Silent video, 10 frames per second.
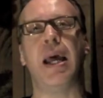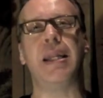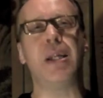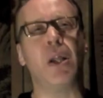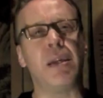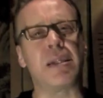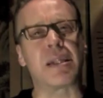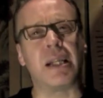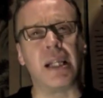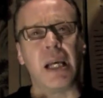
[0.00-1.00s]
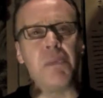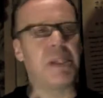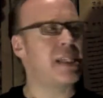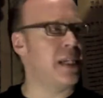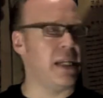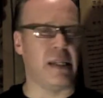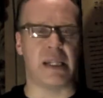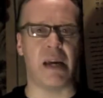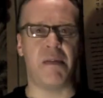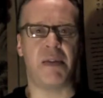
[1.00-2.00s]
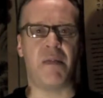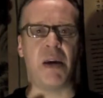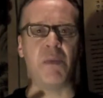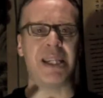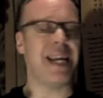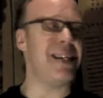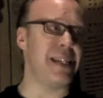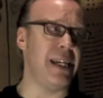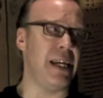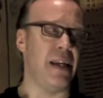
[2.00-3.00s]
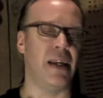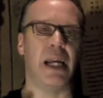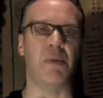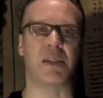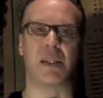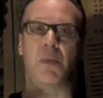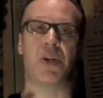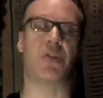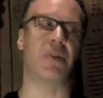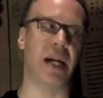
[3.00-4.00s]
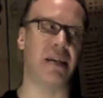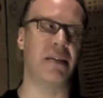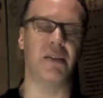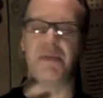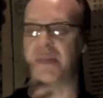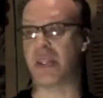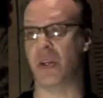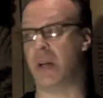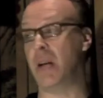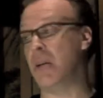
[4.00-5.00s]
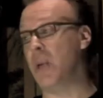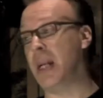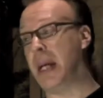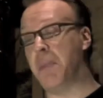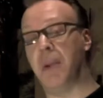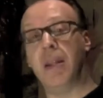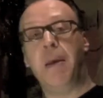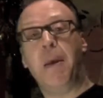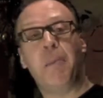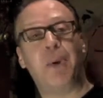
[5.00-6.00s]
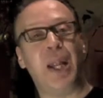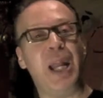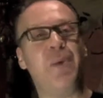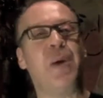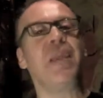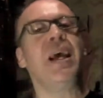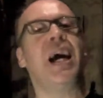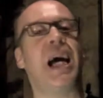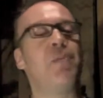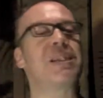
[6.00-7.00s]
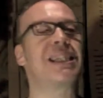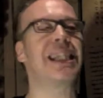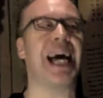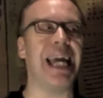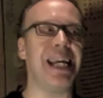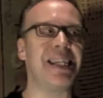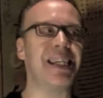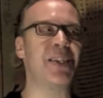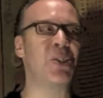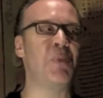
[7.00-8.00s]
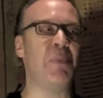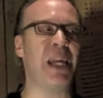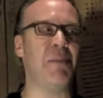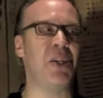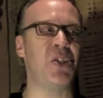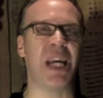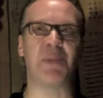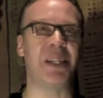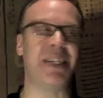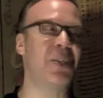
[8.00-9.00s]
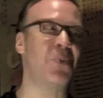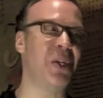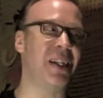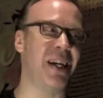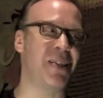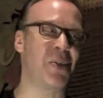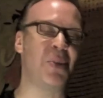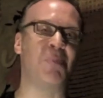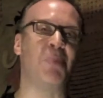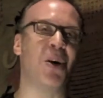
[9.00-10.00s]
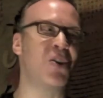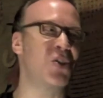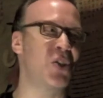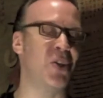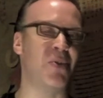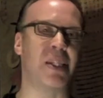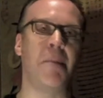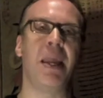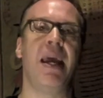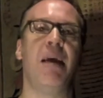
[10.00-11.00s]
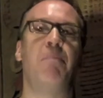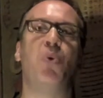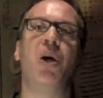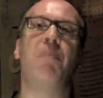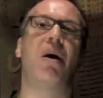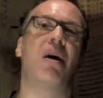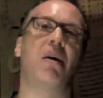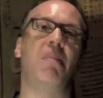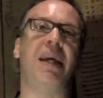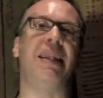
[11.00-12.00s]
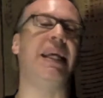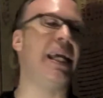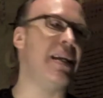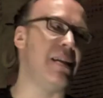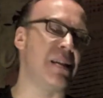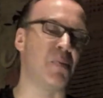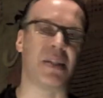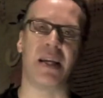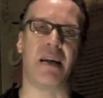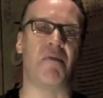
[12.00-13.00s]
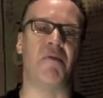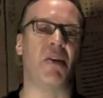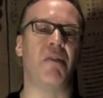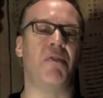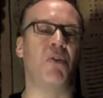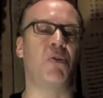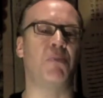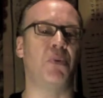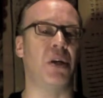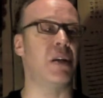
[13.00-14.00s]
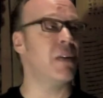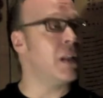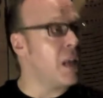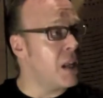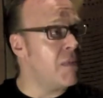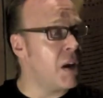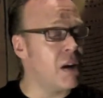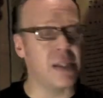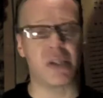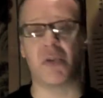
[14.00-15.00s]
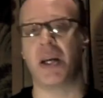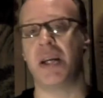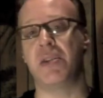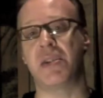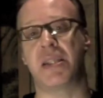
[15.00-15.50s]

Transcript: and I did all these club scenes. I, I was 18 and I was somewhat attractive, so I don't know what happened. But anyway, I was liked, and so people gave me a chance, but they didn't realize. So these bar shows, Boy Bar in the 80s was like a very focal point. A, a lot of artists trying